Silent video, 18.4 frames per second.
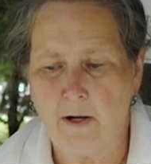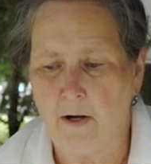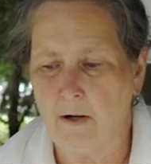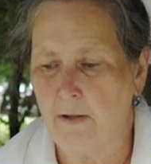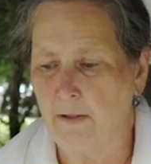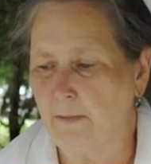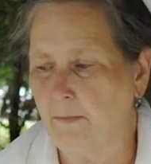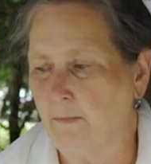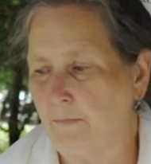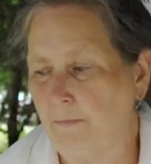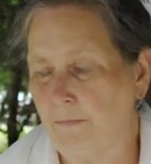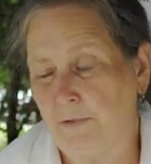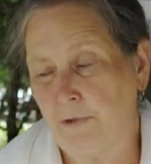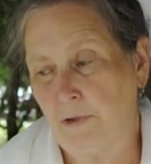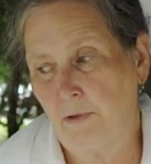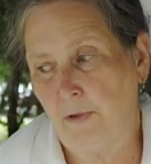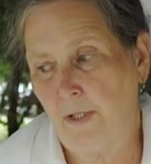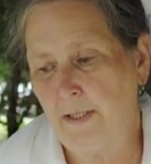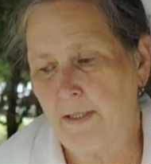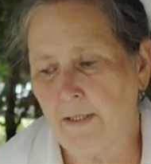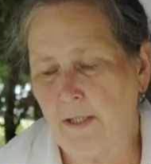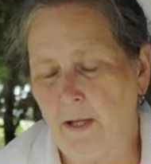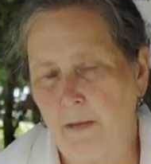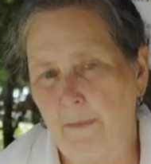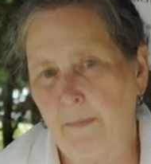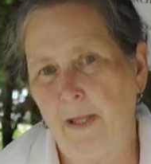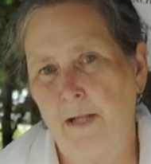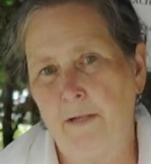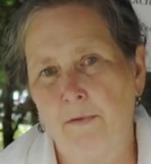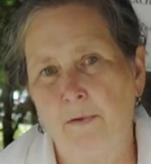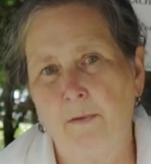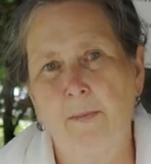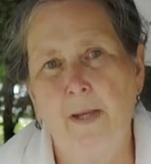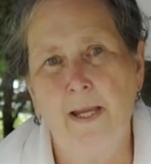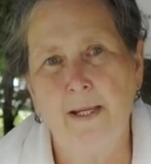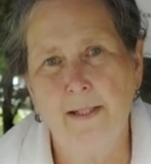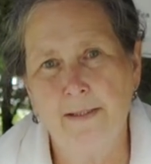are treats all made from
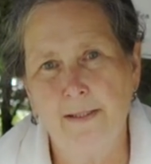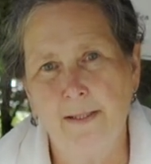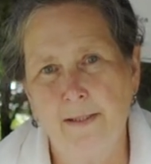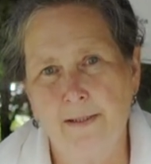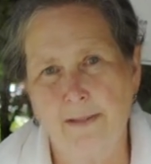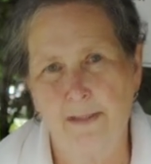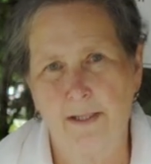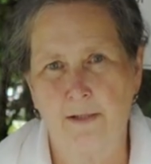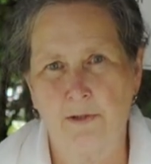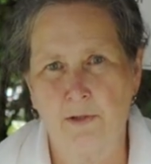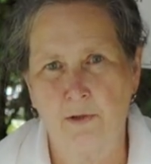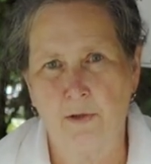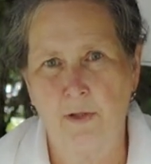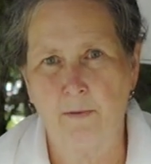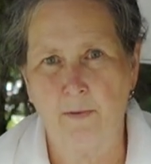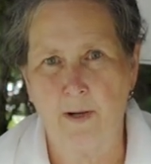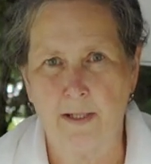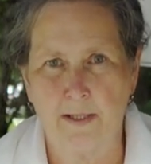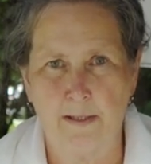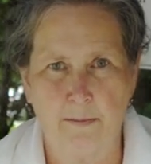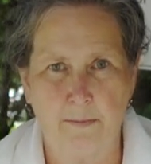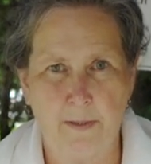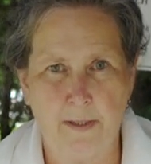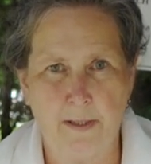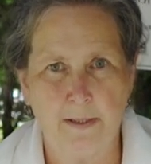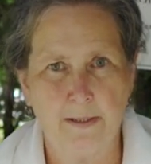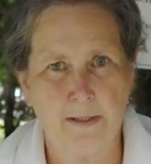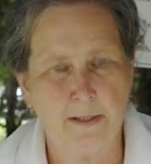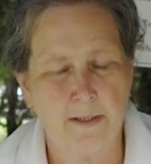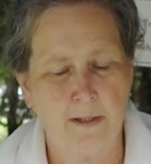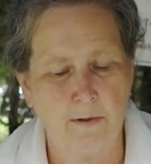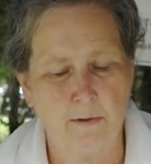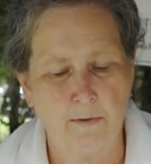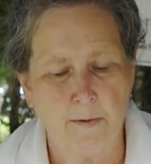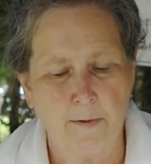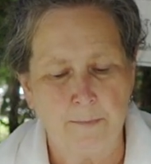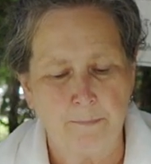18th century recipes. So